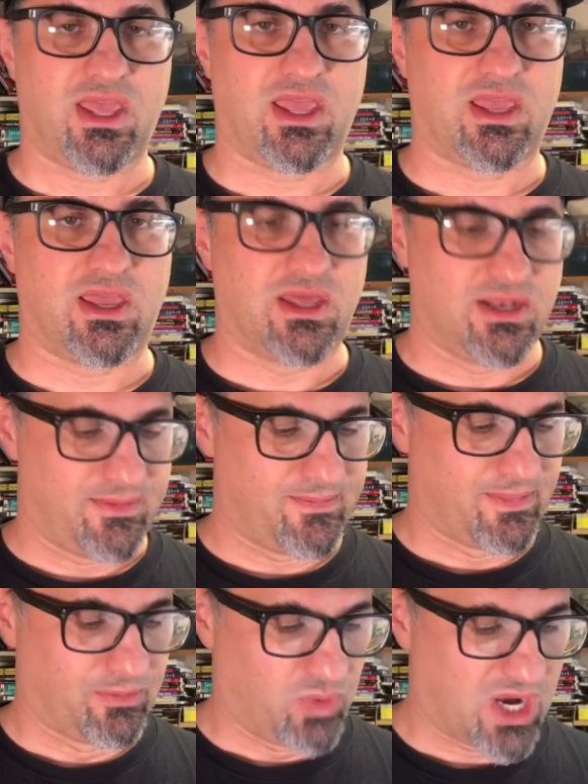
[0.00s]
And
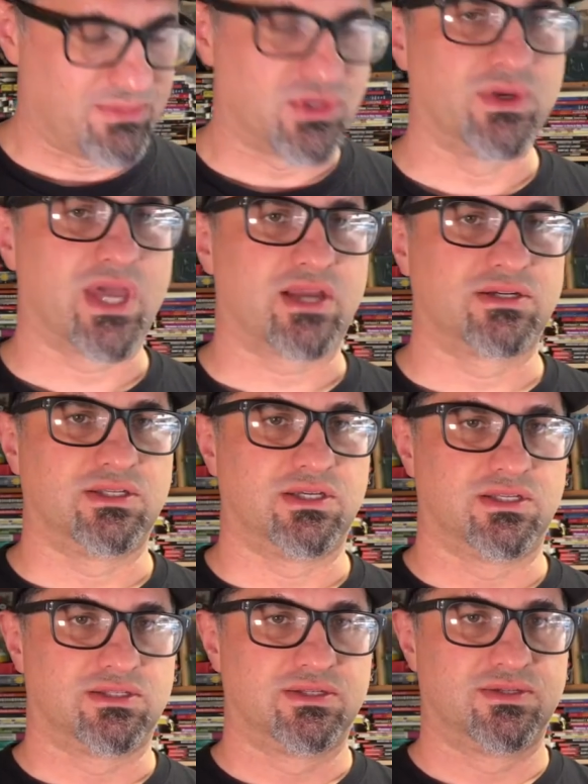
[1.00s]
what I'm doing actually
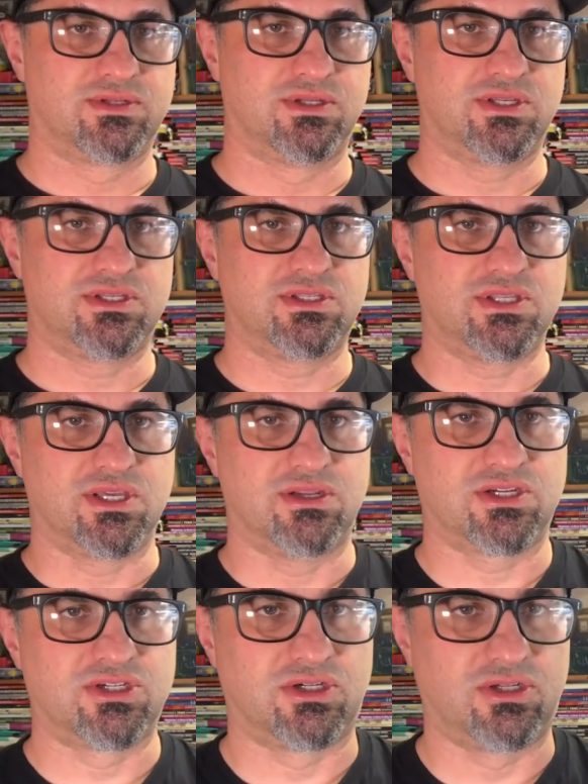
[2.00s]
is, so this is the
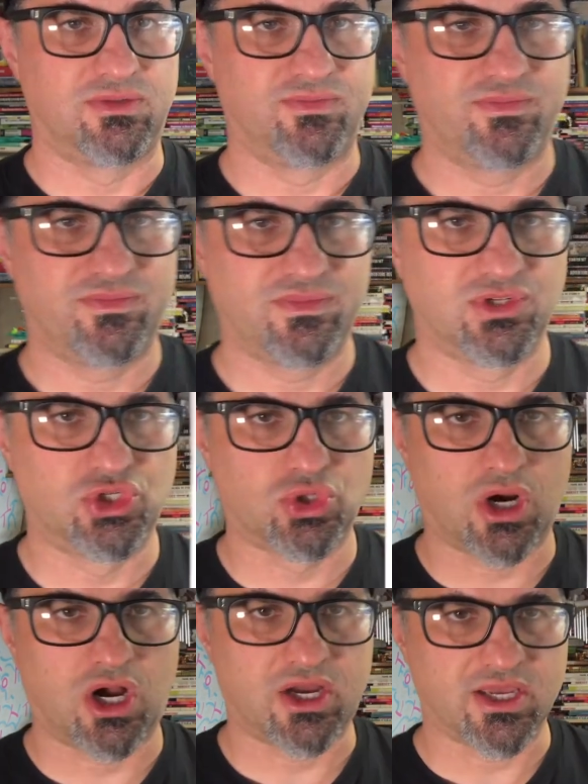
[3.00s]
initial
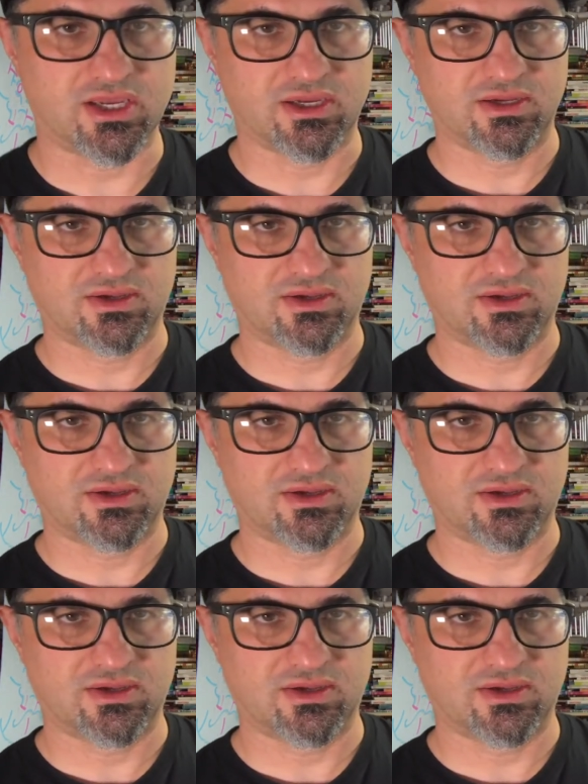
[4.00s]
drawing